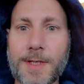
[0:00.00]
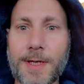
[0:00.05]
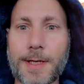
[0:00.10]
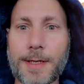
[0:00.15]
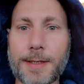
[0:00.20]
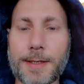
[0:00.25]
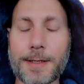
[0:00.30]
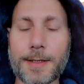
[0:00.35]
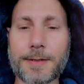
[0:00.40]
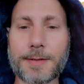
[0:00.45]

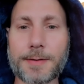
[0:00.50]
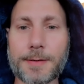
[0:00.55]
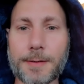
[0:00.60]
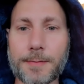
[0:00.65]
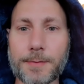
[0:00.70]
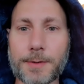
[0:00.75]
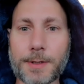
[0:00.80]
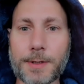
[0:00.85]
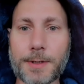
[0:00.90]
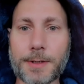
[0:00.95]
Hi guys,
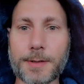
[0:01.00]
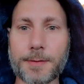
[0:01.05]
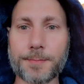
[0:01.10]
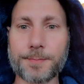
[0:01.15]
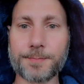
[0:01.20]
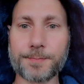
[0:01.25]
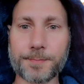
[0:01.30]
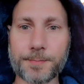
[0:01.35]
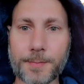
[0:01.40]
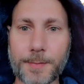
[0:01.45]
love and light.
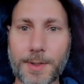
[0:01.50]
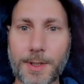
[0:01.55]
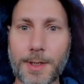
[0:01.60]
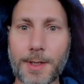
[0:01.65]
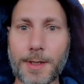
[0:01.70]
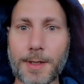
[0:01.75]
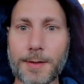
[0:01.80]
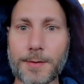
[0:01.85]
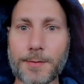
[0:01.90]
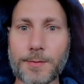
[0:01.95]

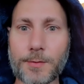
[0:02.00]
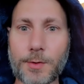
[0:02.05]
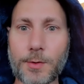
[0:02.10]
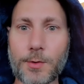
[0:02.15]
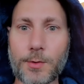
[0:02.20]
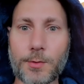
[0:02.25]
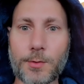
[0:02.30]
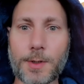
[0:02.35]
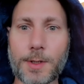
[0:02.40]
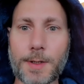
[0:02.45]

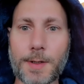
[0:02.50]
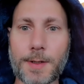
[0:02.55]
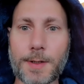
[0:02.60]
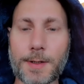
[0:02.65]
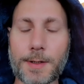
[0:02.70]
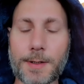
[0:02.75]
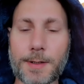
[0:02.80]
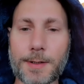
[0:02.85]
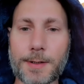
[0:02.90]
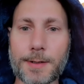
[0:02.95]

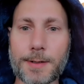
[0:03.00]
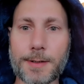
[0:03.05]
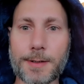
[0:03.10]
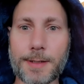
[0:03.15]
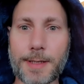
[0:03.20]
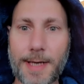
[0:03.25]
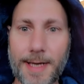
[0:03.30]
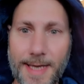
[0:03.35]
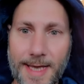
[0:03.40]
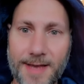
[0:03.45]
So,
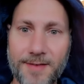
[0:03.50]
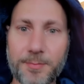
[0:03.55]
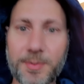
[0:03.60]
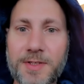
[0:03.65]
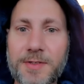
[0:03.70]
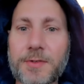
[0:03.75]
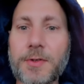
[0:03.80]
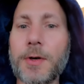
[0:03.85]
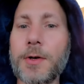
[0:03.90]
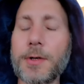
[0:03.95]
I have
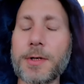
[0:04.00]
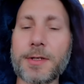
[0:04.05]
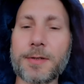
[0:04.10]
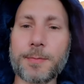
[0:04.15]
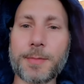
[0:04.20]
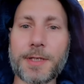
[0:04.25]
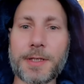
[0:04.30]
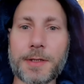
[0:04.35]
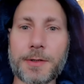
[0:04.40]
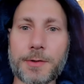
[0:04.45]
been talking
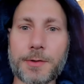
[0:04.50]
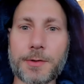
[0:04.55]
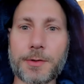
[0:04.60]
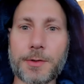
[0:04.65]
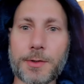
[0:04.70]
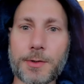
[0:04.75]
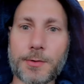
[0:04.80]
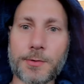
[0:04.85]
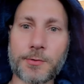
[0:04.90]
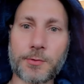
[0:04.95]
about
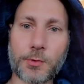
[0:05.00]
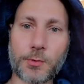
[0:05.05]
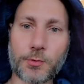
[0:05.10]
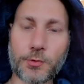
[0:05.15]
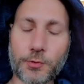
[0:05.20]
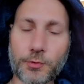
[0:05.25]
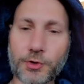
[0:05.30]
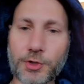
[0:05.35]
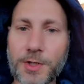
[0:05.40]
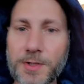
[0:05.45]

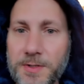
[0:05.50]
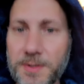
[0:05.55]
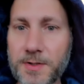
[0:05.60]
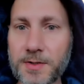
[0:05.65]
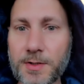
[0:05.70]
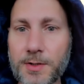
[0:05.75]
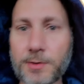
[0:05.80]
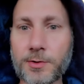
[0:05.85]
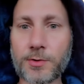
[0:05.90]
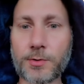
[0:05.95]
social
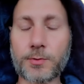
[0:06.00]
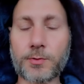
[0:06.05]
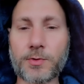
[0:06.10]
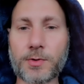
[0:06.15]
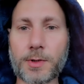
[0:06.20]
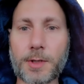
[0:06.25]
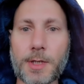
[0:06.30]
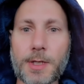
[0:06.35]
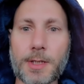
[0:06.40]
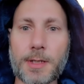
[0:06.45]
justice
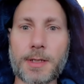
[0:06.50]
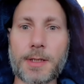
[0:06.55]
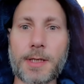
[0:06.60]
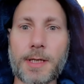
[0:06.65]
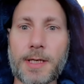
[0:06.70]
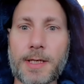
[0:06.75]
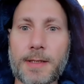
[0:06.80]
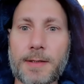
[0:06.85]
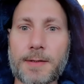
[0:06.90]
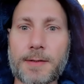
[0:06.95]
issues a lot,
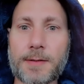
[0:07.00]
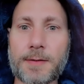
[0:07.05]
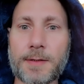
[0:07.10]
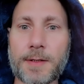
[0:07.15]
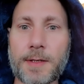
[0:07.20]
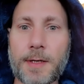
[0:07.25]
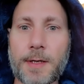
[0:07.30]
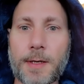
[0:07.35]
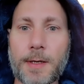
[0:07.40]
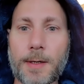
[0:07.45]
and
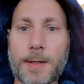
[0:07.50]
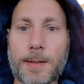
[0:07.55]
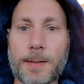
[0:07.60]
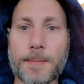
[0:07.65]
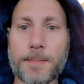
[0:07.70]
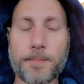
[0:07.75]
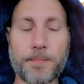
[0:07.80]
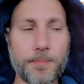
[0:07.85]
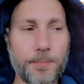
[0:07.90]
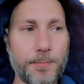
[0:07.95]

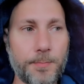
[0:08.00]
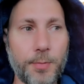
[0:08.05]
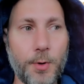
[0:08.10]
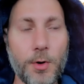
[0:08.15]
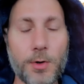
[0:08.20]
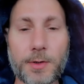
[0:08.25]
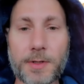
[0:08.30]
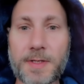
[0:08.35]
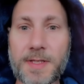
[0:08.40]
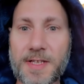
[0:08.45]

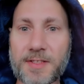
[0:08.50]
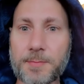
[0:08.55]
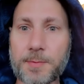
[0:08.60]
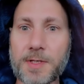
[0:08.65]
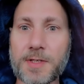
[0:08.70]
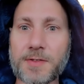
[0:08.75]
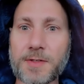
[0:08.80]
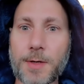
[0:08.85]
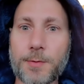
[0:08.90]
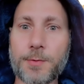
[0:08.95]
partly that's
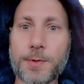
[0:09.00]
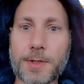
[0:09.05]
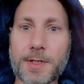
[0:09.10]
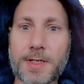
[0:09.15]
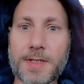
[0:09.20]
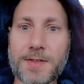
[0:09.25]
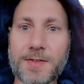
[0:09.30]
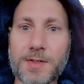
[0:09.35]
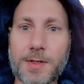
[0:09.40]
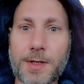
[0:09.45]
because I
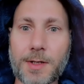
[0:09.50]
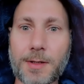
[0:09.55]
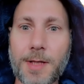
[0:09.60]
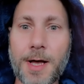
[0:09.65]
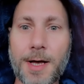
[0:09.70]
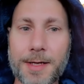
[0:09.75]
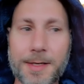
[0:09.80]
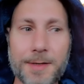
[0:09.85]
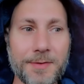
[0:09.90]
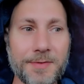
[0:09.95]
realize a
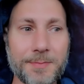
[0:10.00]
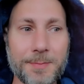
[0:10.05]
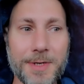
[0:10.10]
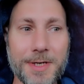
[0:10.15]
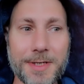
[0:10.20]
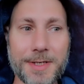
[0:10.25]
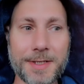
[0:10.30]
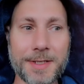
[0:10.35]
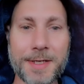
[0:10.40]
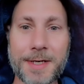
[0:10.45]
lot of
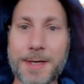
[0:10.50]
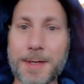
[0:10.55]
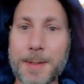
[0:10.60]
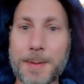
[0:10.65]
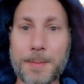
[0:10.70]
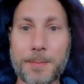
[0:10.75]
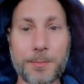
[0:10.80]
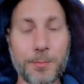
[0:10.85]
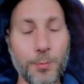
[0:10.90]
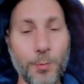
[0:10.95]
my
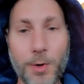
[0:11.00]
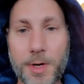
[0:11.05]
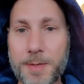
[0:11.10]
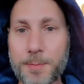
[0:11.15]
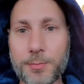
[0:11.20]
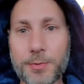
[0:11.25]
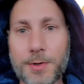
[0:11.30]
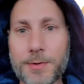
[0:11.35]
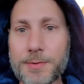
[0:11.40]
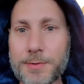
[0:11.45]

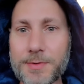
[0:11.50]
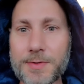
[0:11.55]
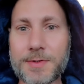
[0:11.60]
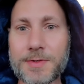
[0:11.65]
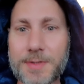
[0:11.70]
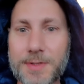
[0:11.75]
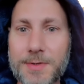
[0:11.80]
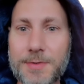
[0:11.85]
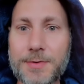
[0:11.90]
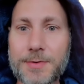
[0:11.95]
white brothers
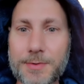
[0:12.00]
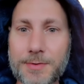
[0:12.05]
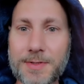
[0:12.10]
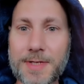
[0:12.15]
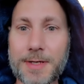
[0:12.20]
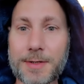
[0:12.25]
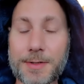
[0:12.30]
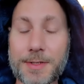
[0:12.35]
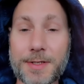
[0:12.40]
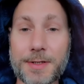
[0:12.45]
and
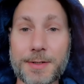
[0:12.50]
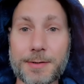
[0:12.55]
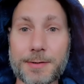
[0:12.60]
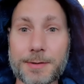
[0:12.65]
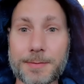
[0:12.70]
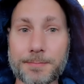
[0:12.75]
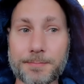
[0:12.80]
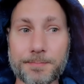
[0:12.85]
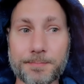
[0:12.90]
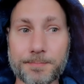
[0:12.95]
sisters out
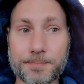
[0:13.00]
here,